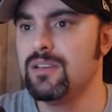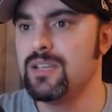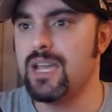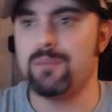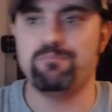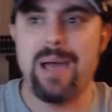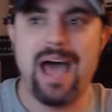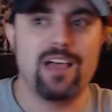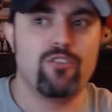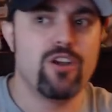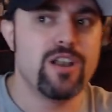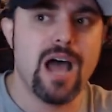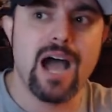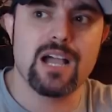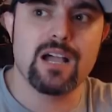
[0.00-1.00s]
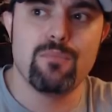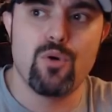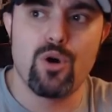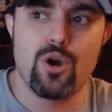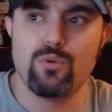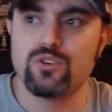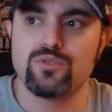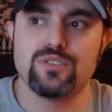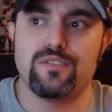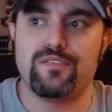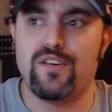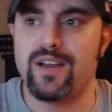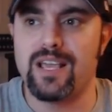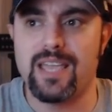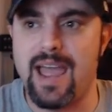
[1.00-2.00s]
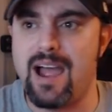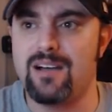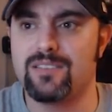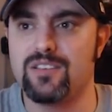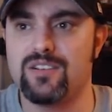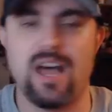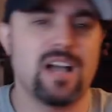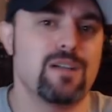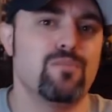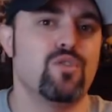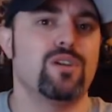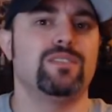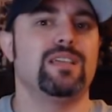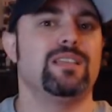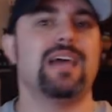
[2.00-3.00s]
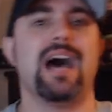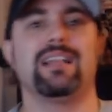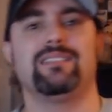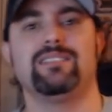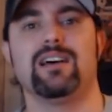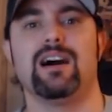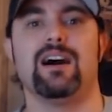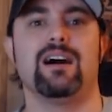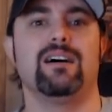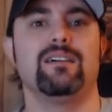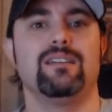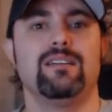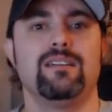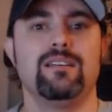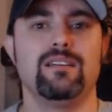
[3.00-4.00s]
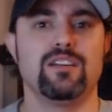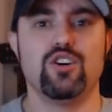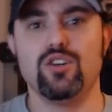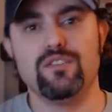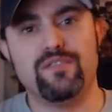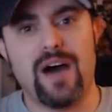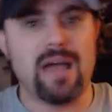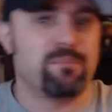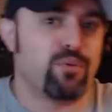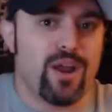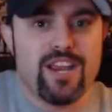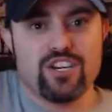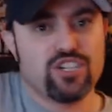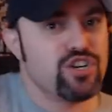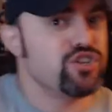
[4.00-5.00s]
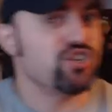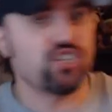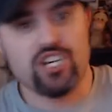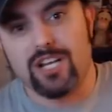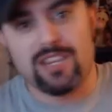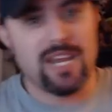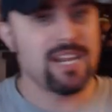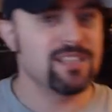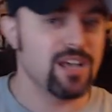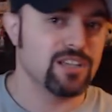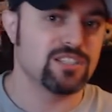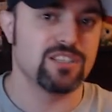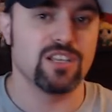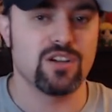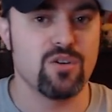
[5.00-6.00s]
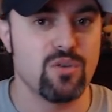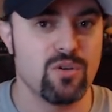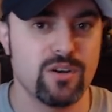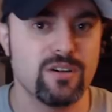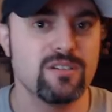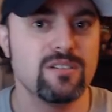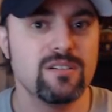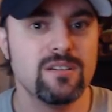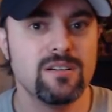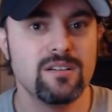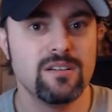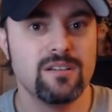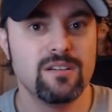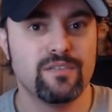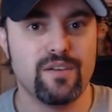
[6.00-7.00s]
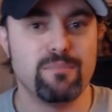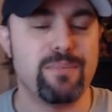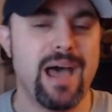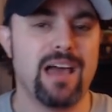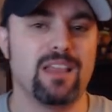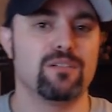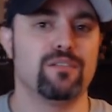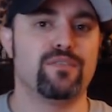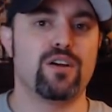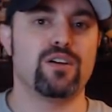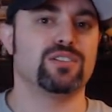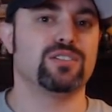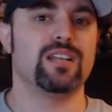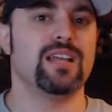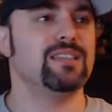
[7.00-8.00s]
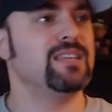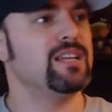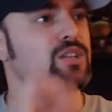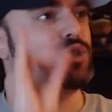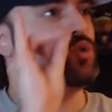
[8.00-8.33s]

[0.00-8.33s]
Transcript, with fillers: He had Balor and Nakamura, which was a fun encounter. Nakamura did that uh, good vibration shit that he does in the corner. Finn Balor reversed it and did a